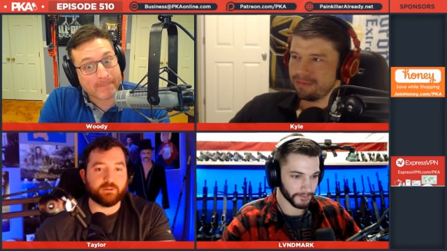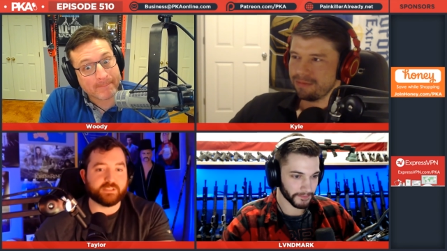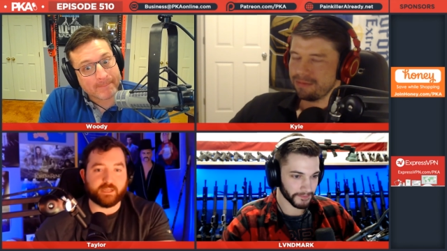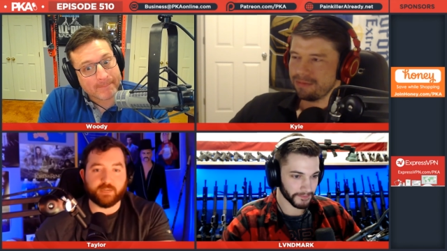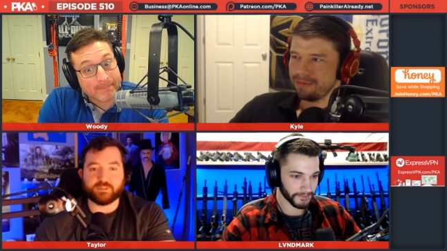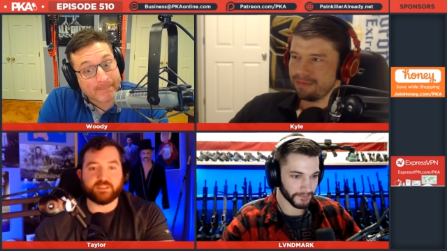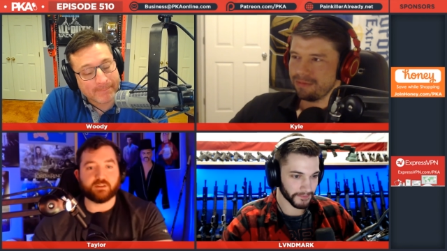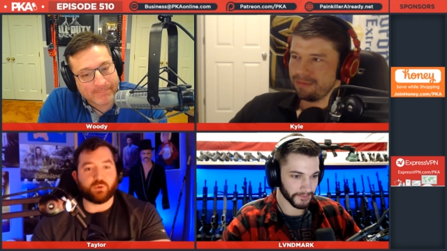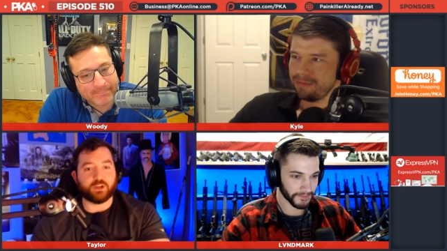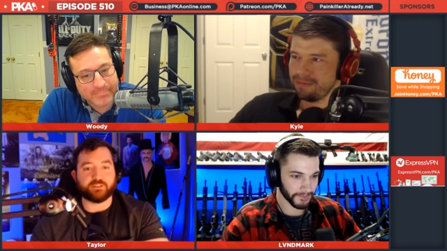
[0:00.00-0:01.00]
Speaker 1: like upstairs
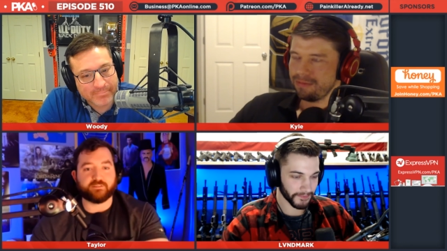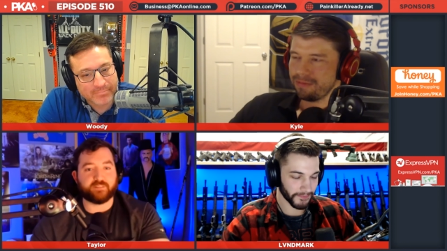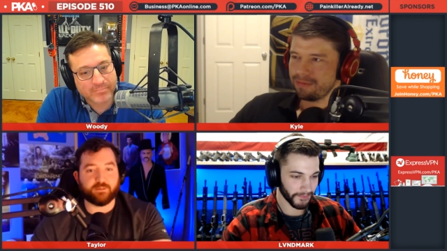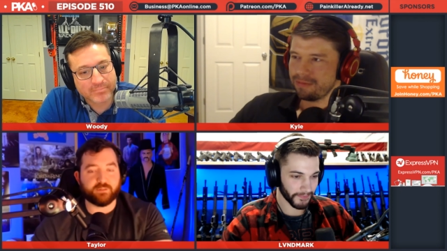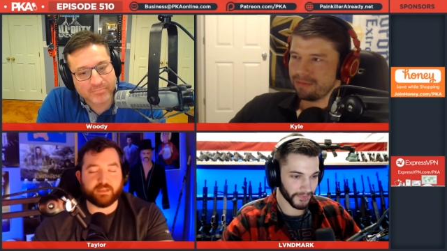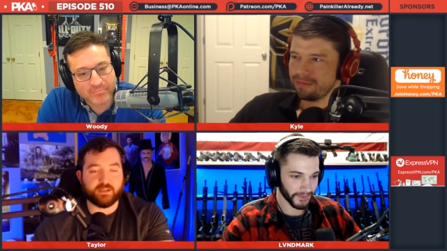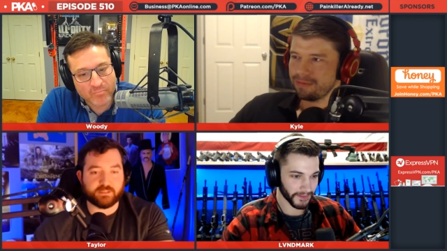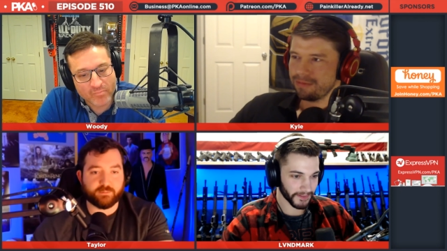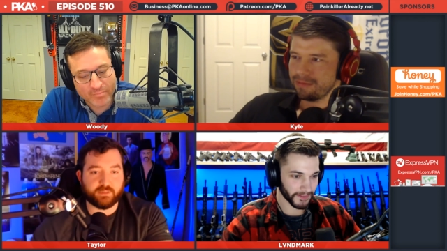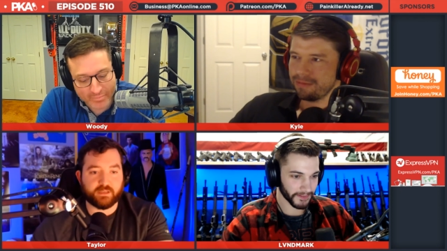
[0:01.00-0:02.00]
watching Family Guy or
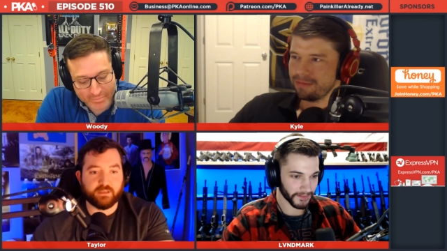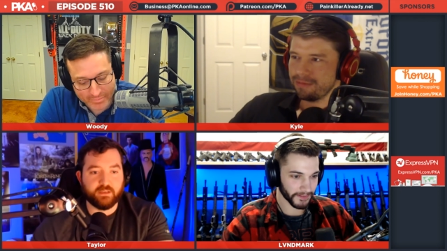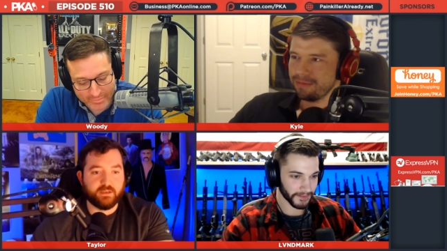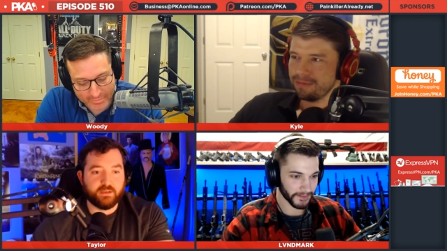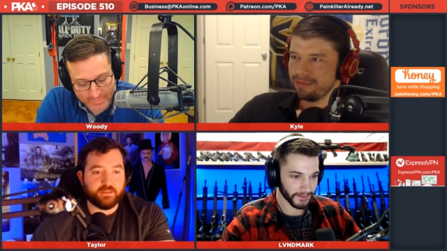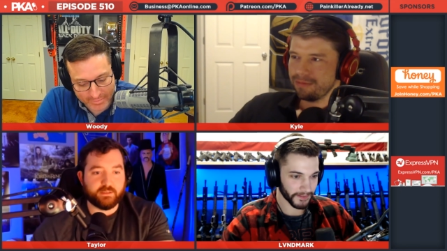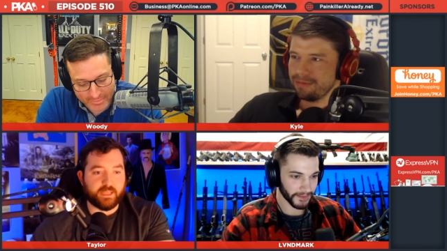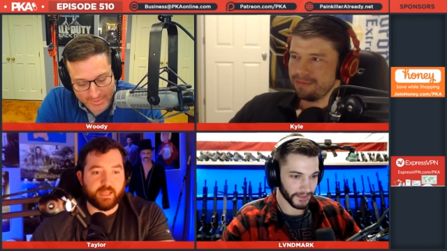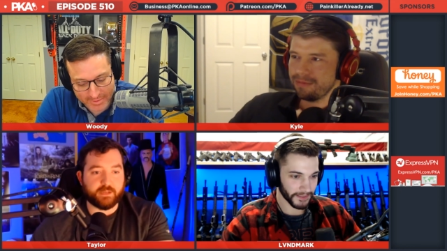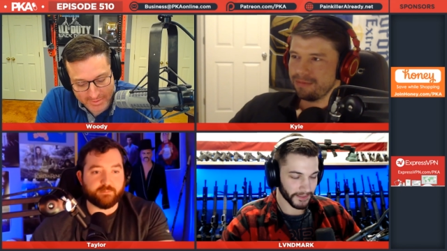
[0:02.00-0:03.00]
something,
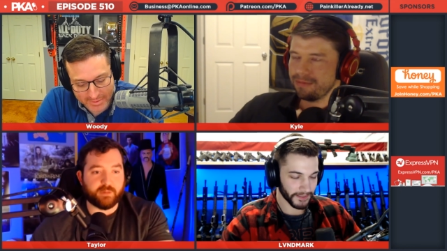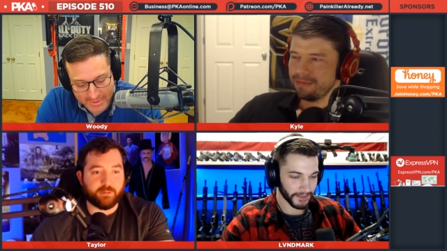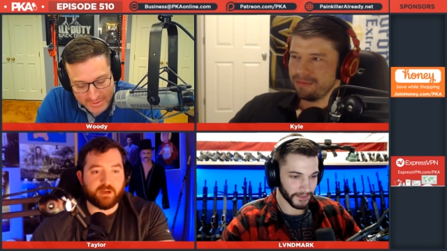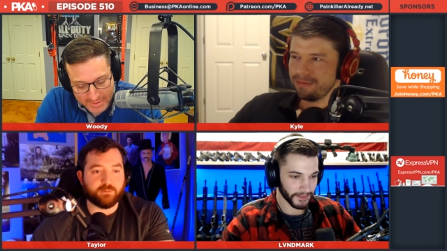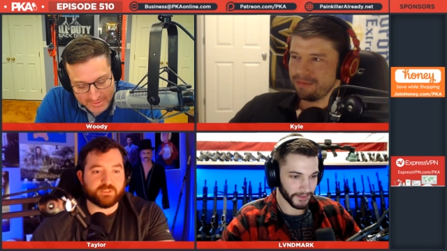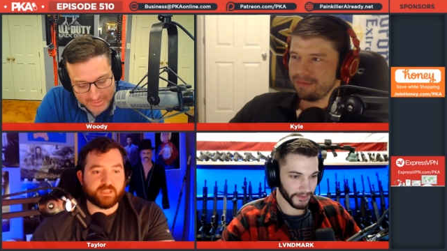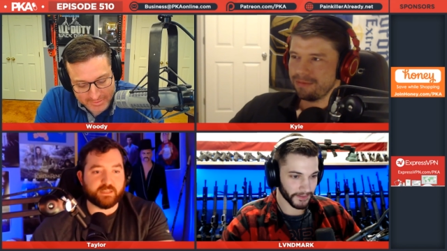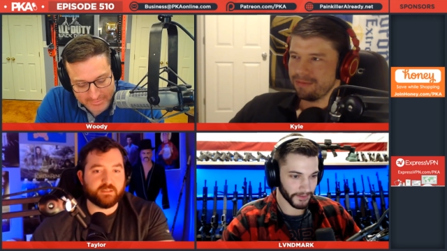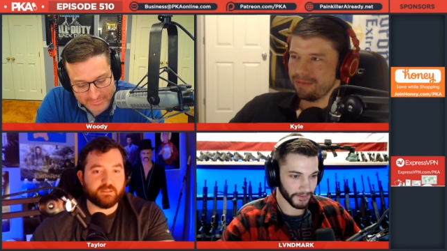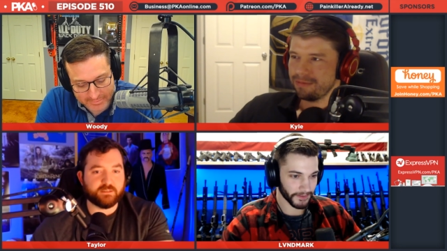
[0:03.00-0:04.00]
and my mom was like,
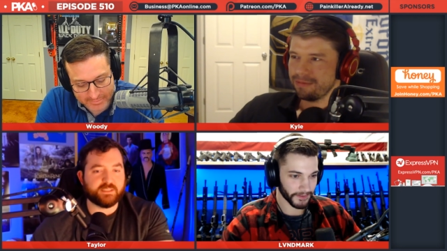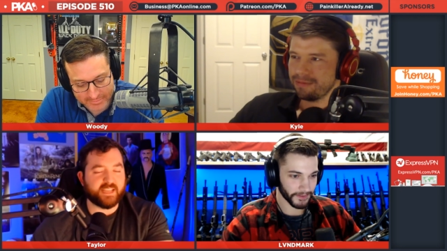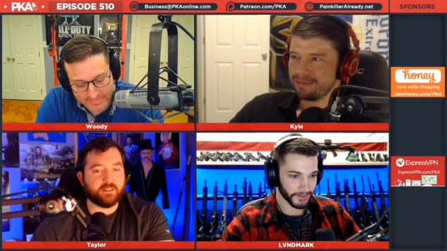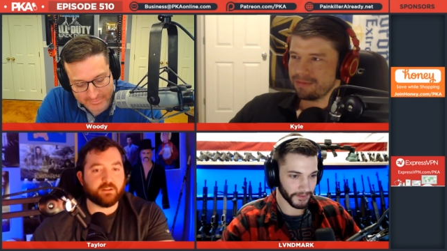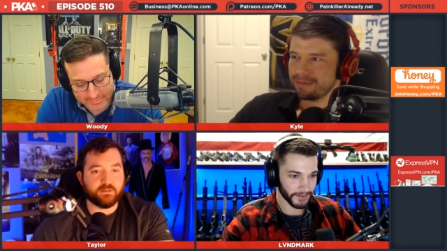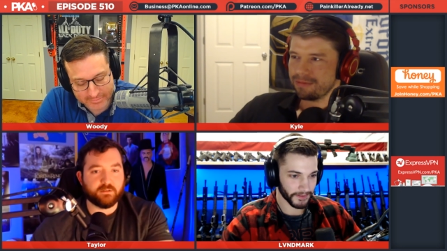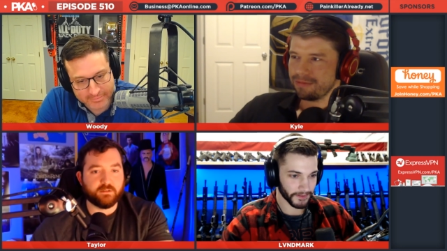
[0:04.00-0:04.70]
"Taylor,